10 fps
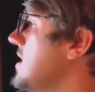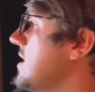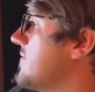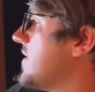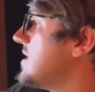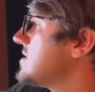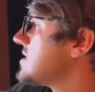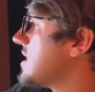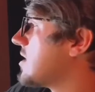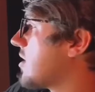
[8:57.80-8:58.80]
events
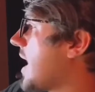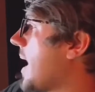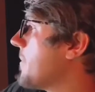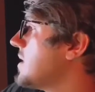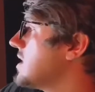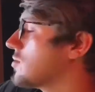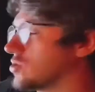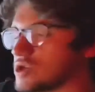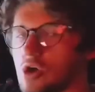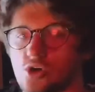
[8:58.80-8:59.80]
that are happening,
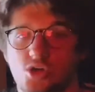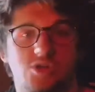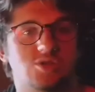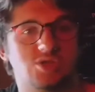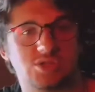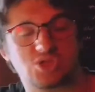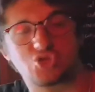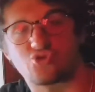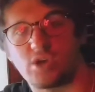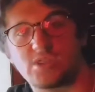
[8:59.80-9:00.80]
which are going to just
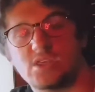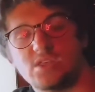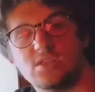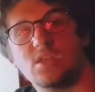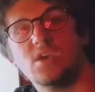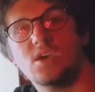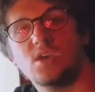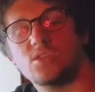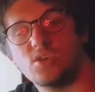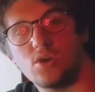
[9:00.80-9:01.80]
strengthen
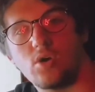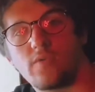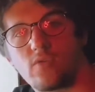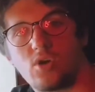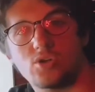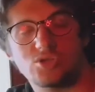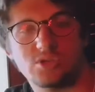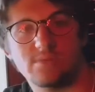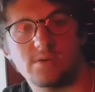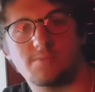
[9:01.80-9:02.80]
the overall
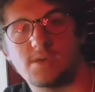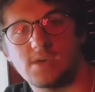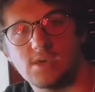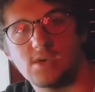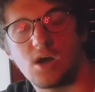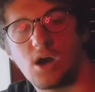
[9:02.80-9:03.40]
GBP